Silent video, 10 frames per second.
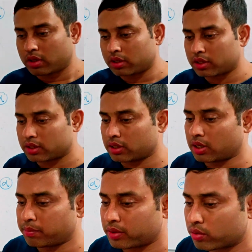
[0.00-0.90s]
that is
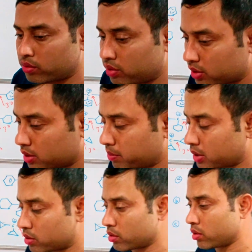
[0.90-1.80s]
hyperconjugation
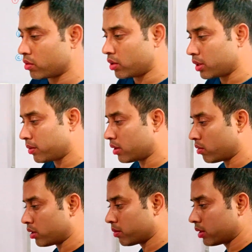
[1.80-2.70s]
factor,
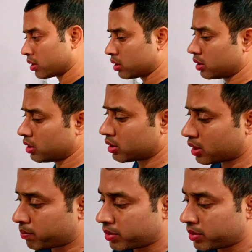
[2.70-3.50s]
whatever is